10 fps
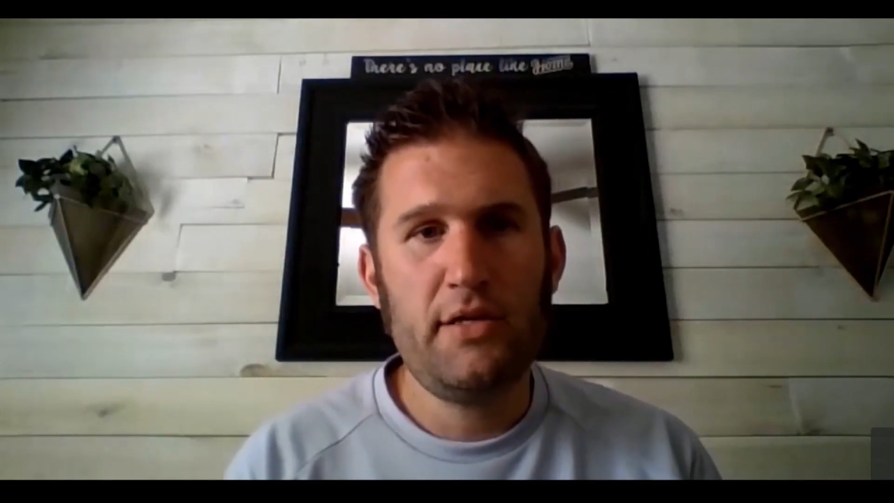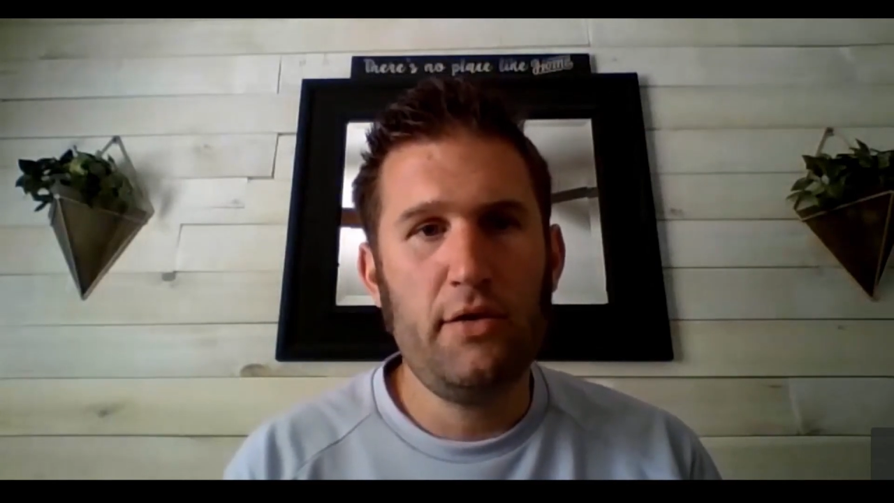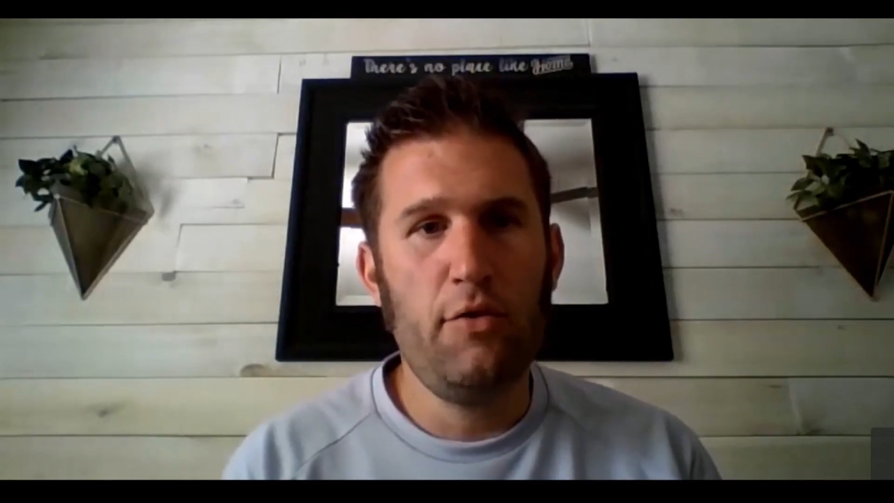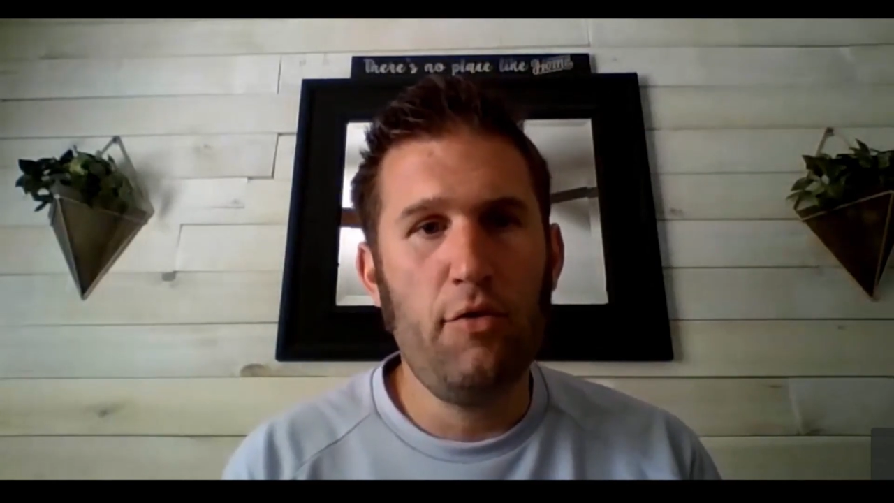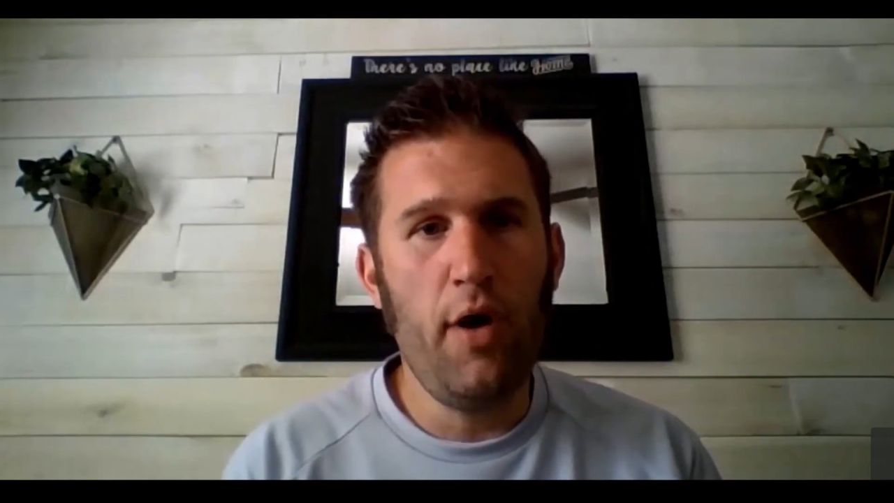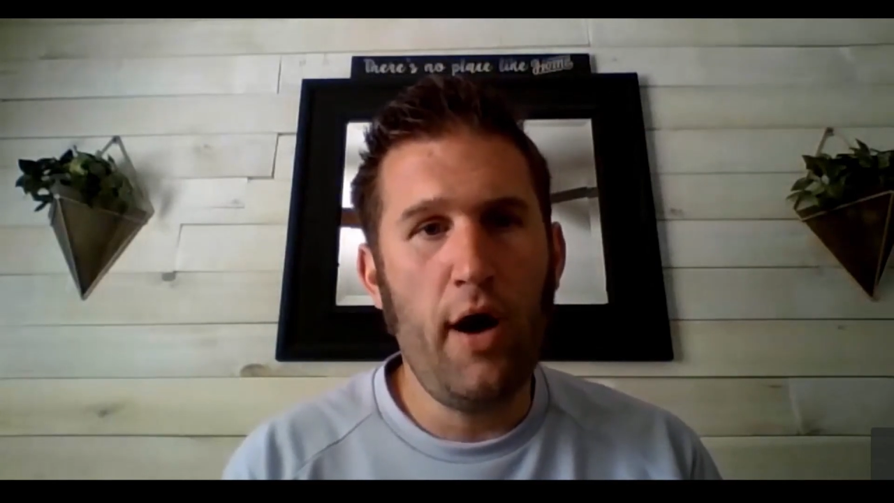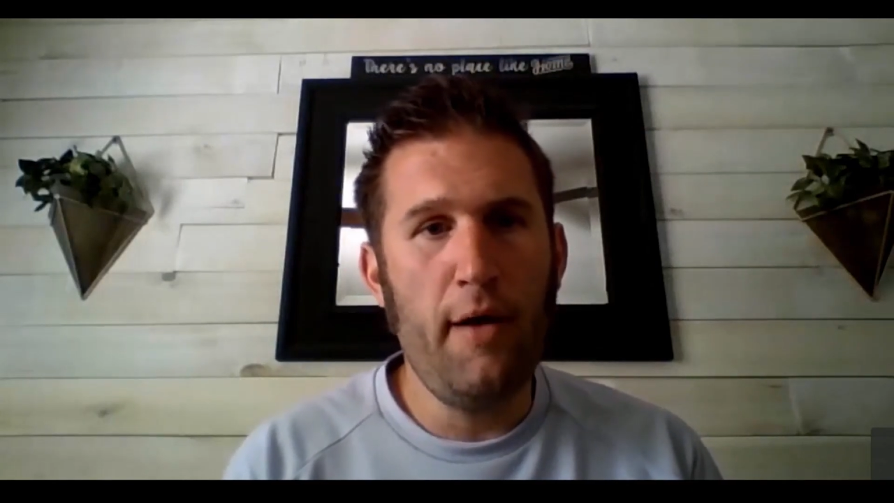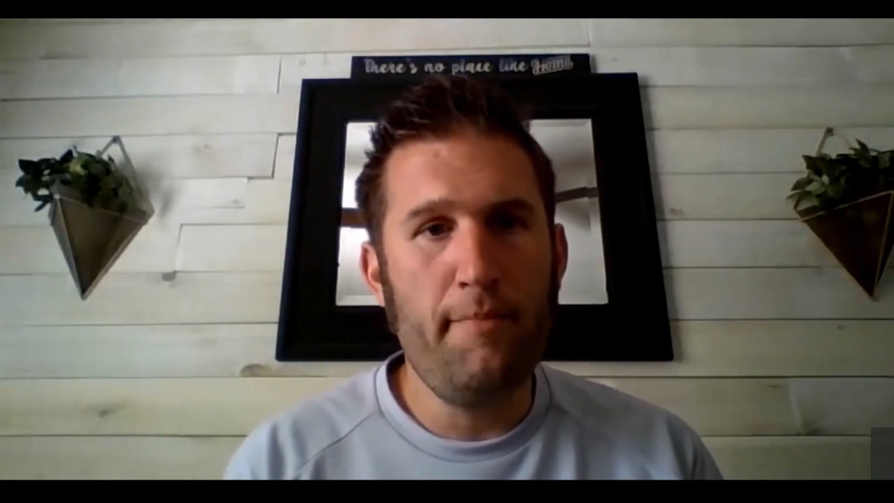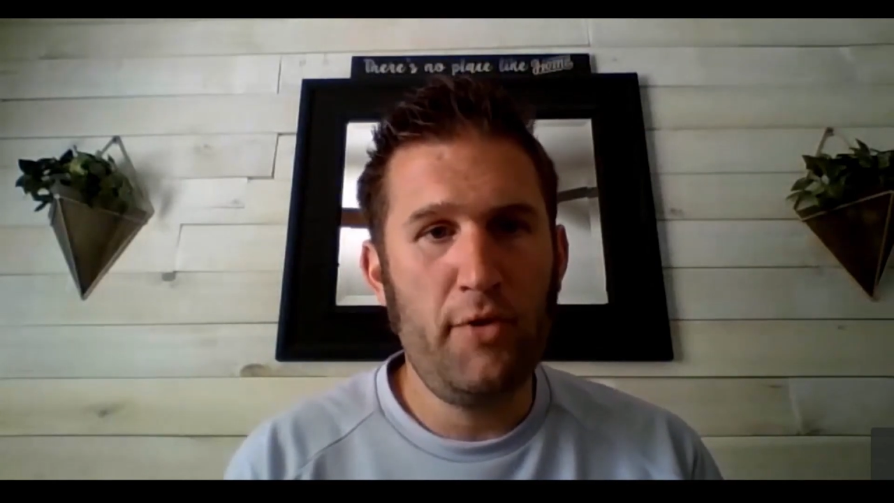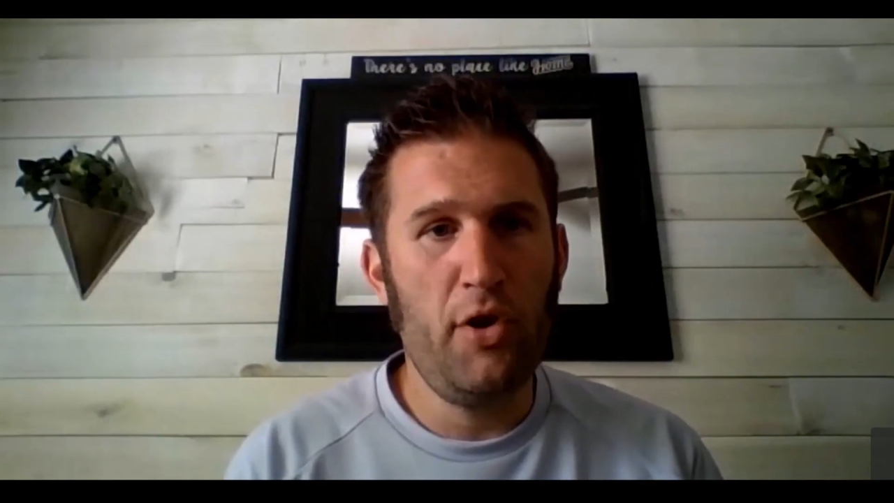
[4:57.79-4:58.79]
to
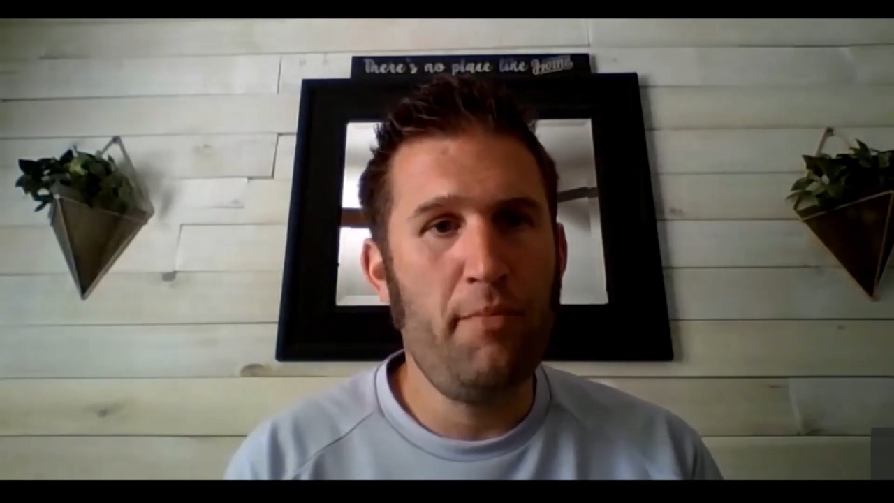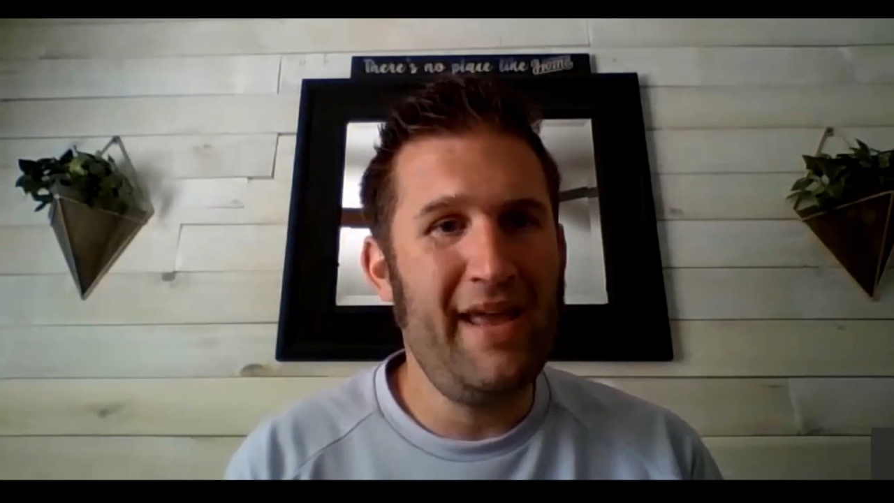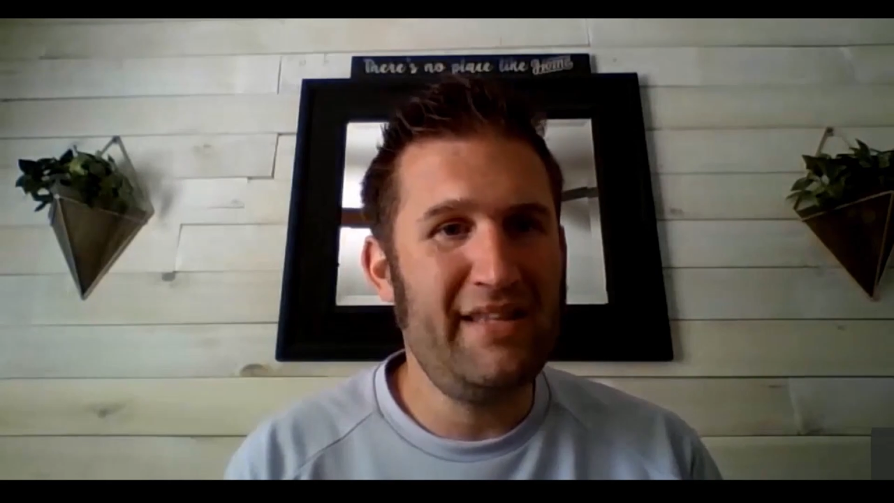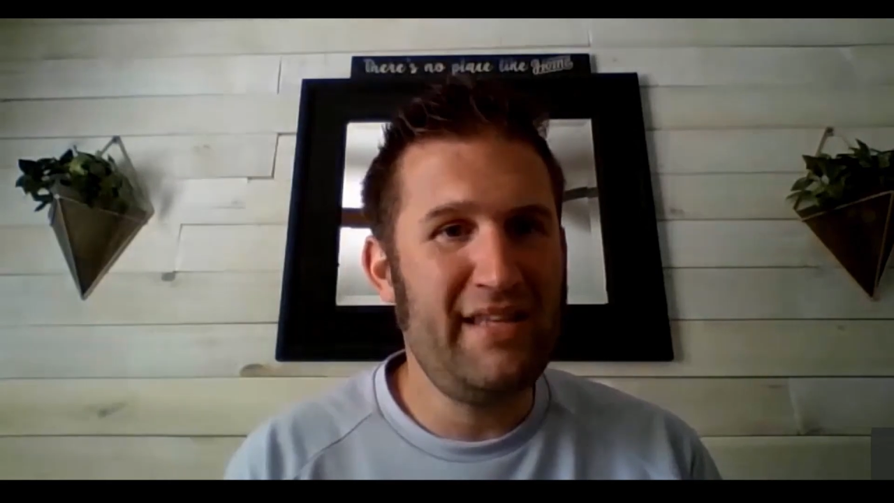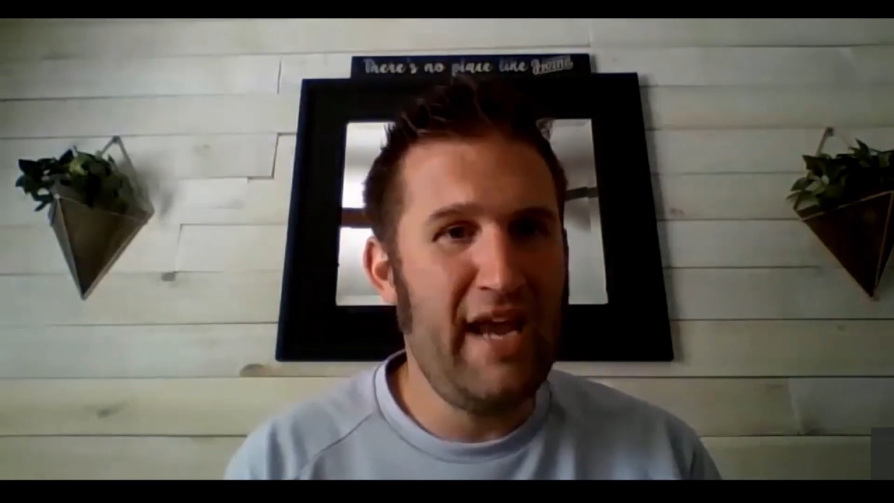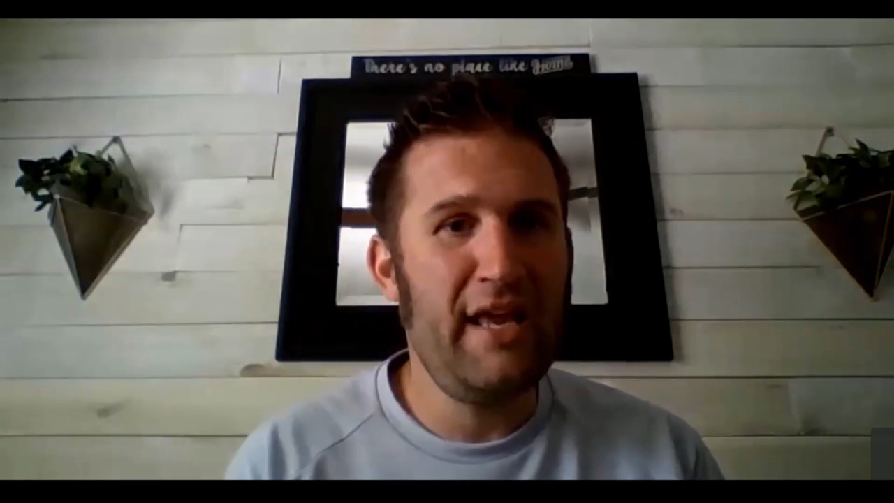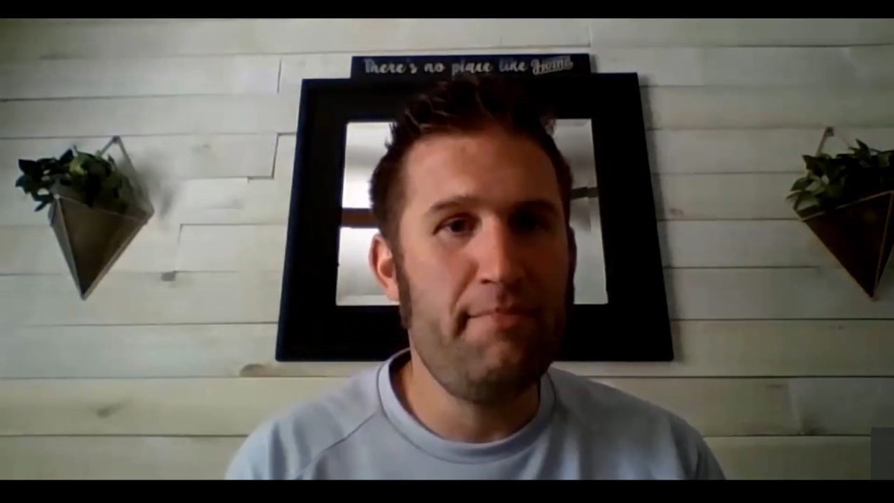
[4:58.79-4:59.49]
maintaining